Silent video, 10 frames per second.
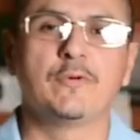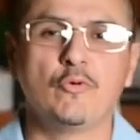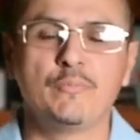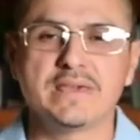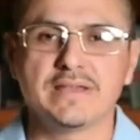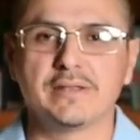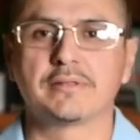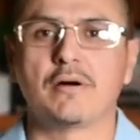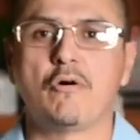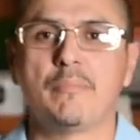we'll be in
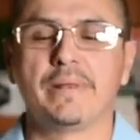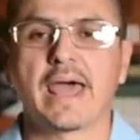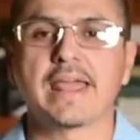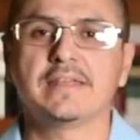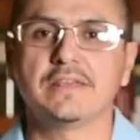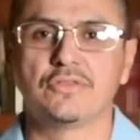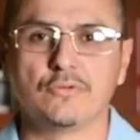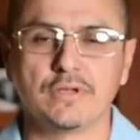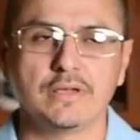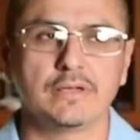Psalm
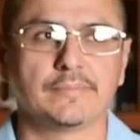93.